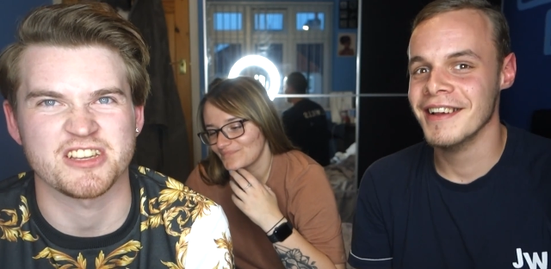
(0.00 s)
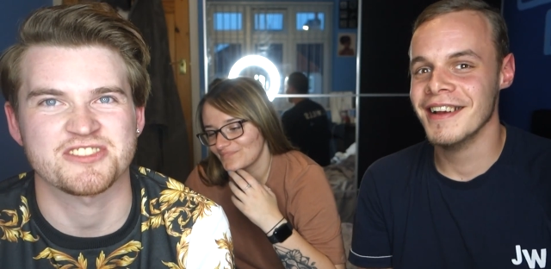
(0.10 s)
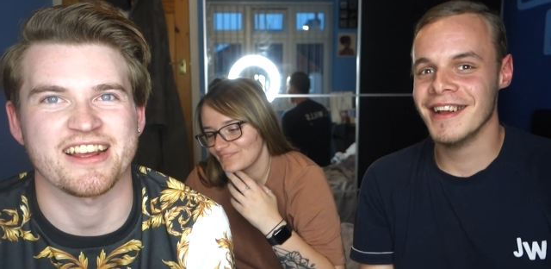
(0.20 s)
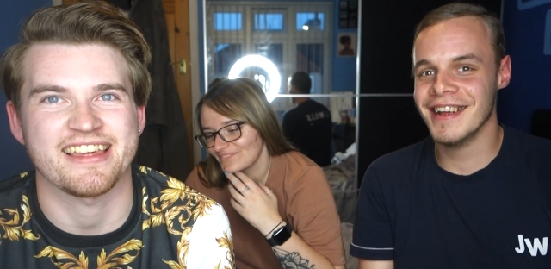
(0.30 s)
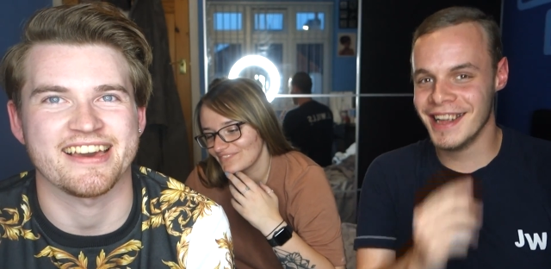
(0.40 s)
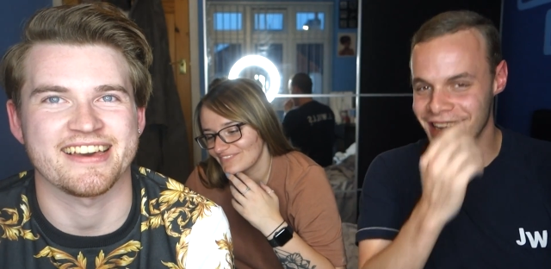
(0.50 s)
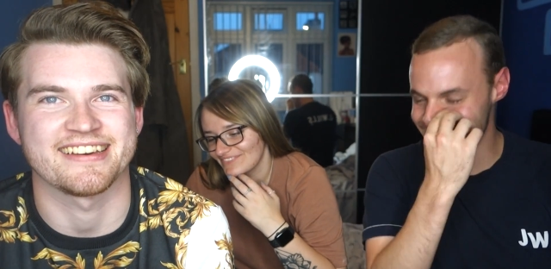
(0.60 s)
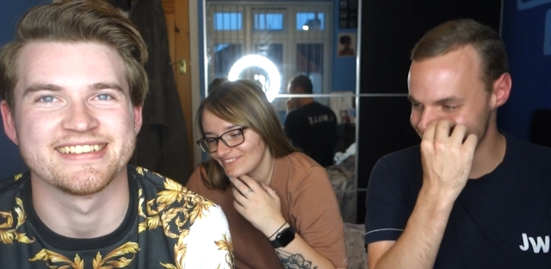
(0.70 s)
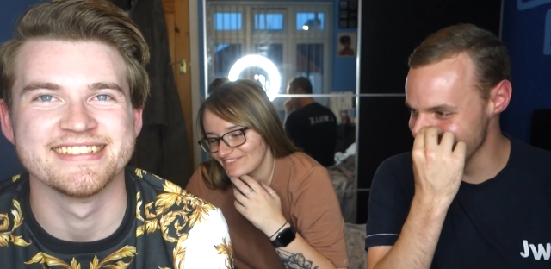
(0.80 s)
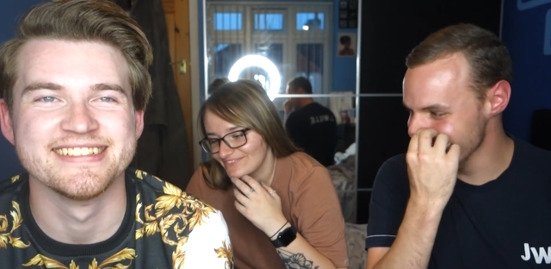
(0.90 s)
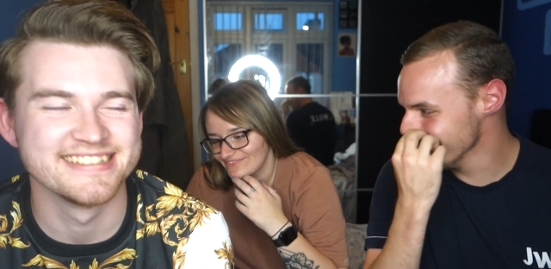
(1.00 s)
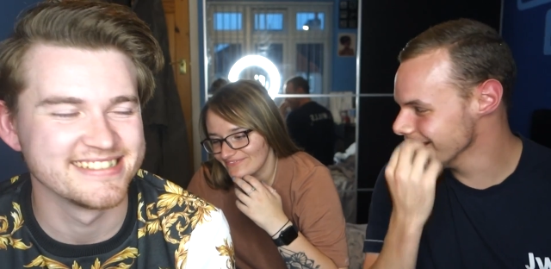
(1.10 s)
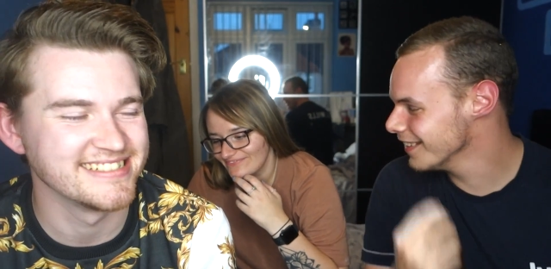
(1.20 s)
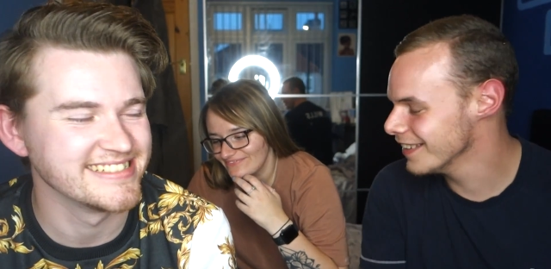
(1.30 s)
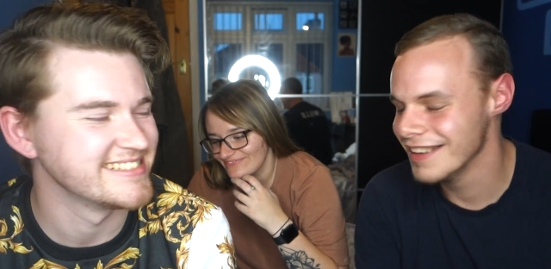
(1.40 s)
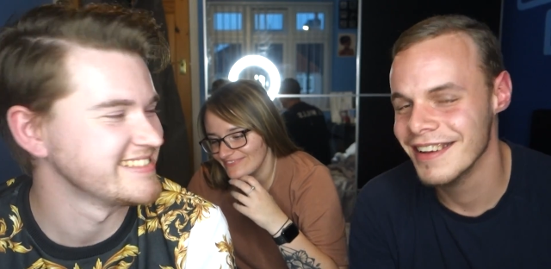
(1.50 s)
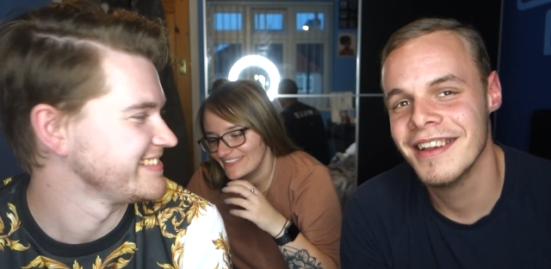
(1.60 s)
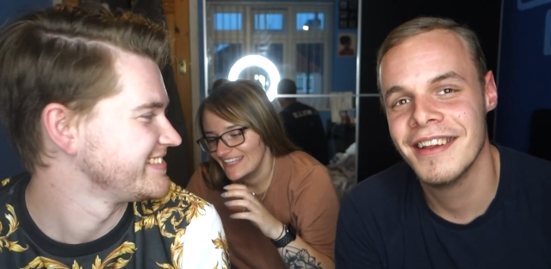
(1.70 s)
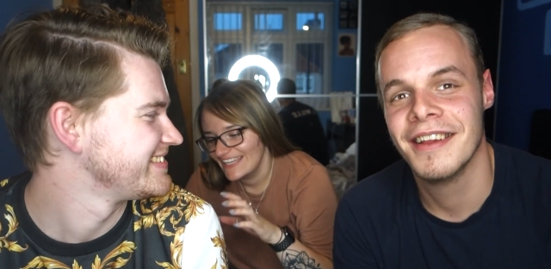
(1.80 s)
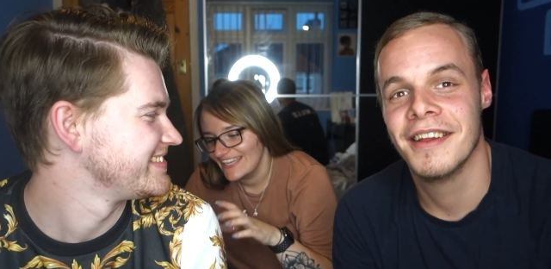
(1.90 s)
Speaker 1: Australia.
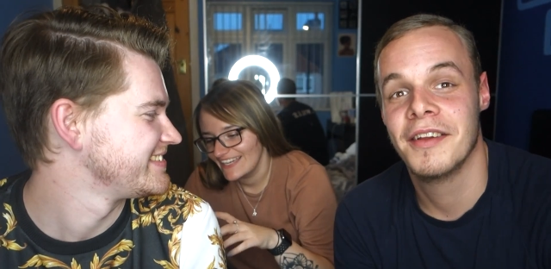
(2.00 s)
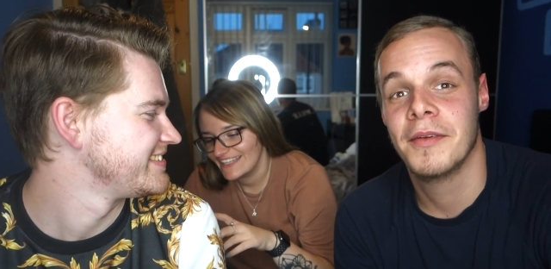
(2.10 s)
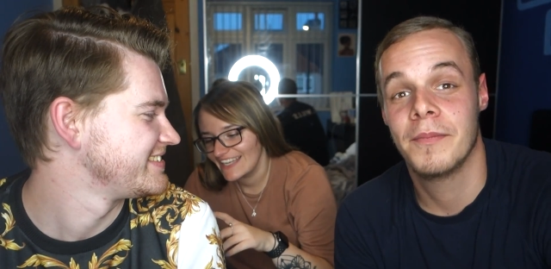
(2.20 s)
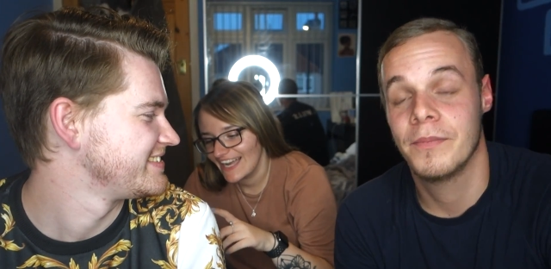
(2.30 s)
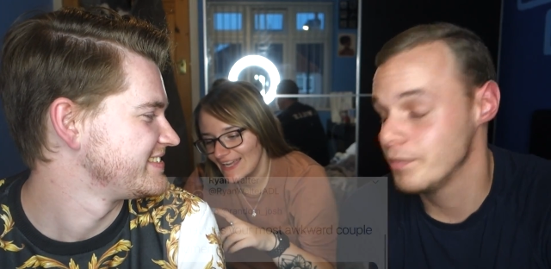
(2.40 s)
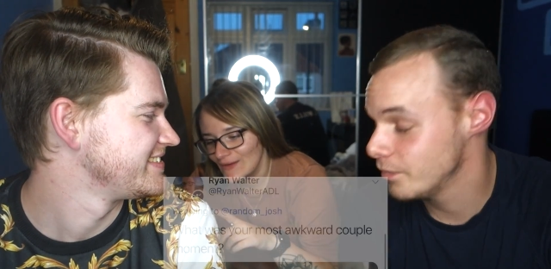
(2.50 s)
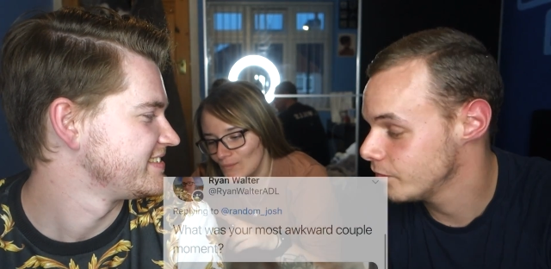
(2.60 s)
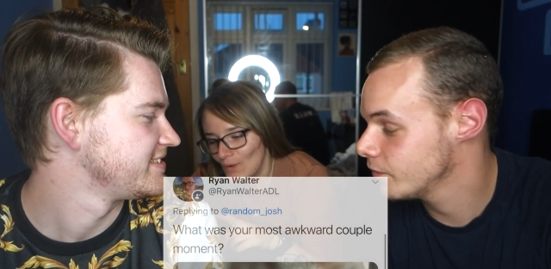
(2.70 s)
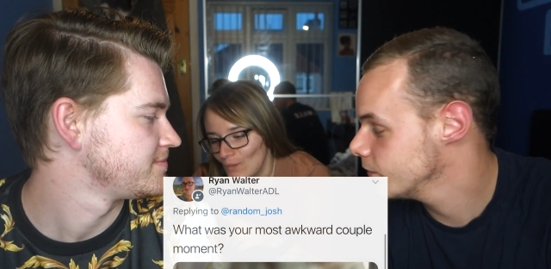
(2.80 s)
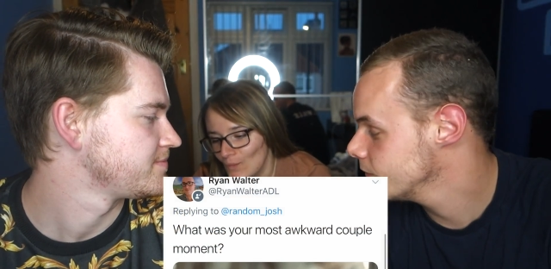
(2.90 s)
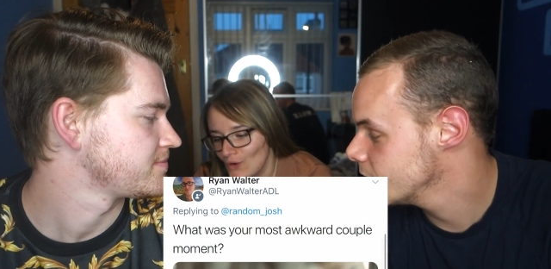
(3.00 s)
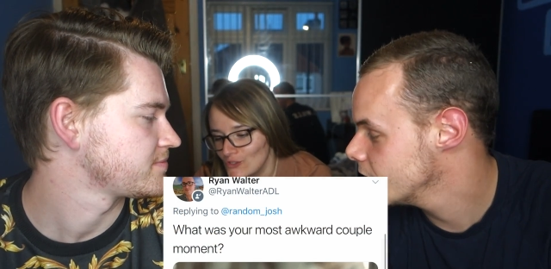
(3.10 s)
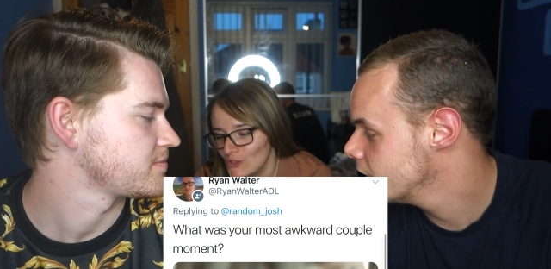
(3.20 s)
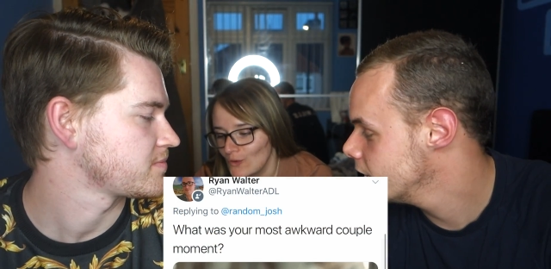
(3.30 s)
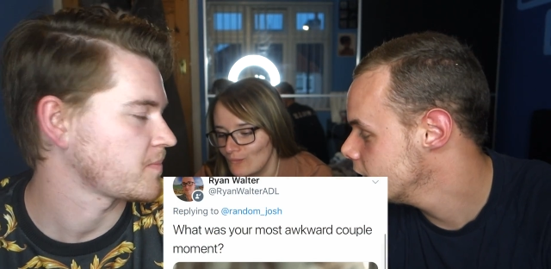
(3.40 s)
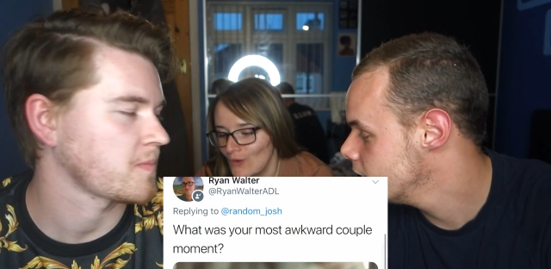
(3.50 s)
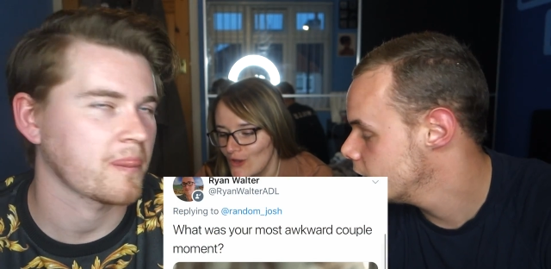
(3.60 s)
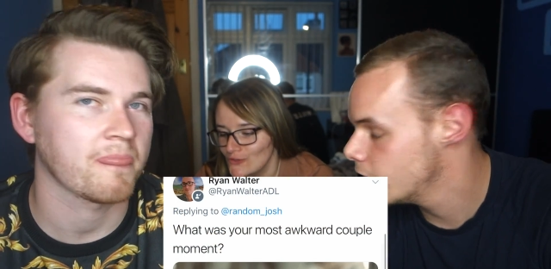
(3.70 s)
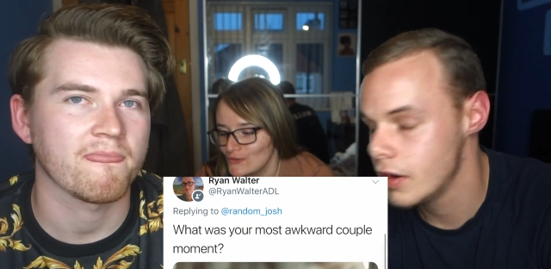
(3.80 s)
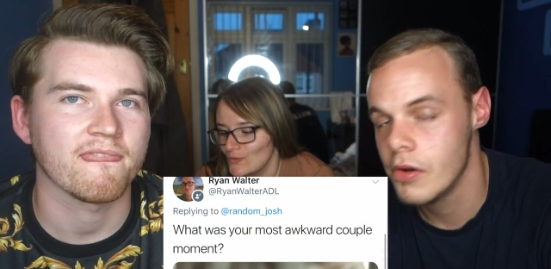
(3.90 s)
Speaker 2: okay, what was your
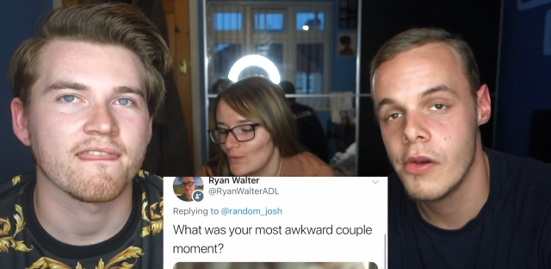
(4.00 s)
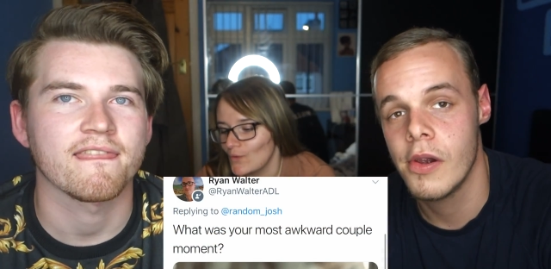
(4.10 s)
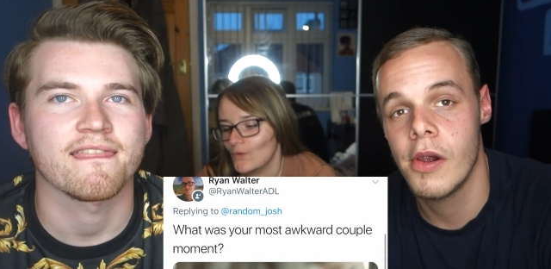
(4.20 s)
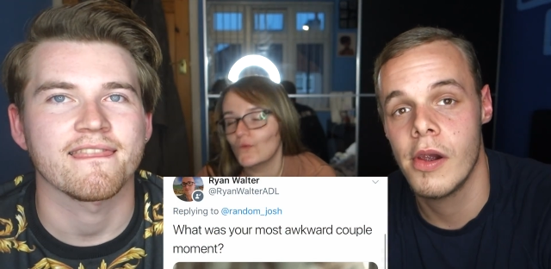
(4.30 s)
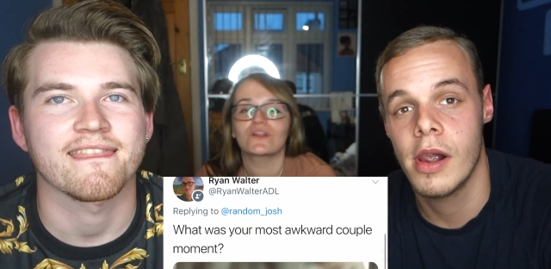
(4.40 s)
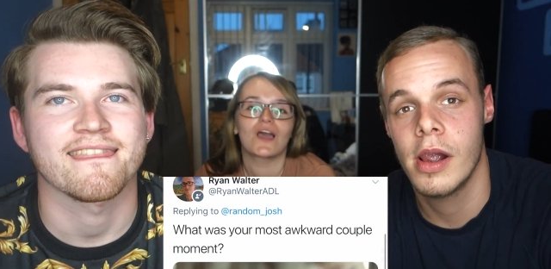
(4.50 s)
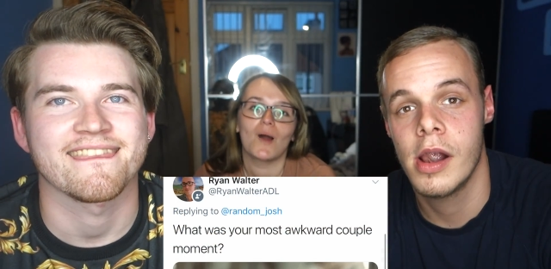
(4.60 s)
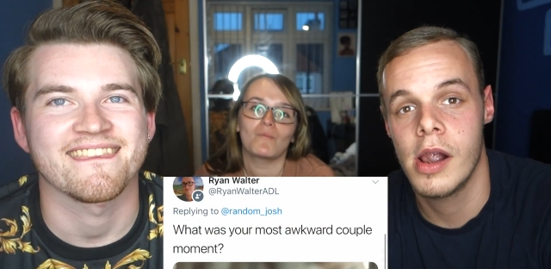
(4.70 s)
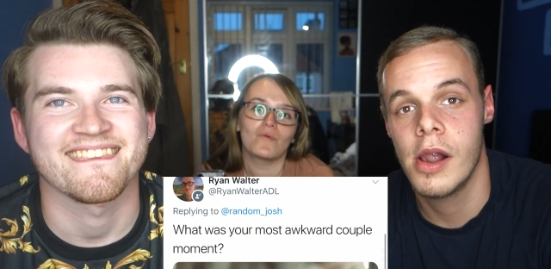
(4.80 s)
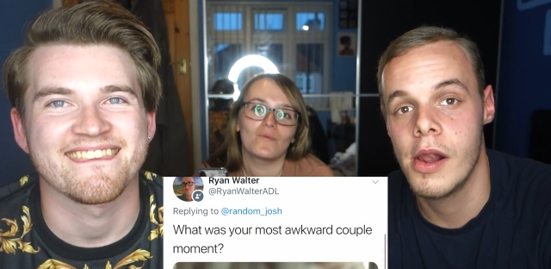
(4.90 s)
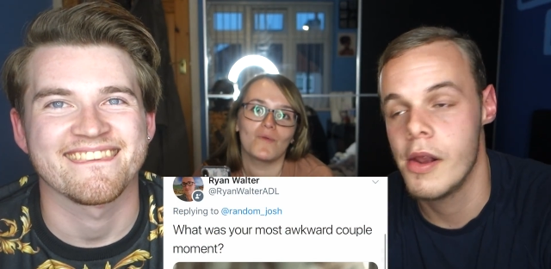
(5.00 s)
most awkward couple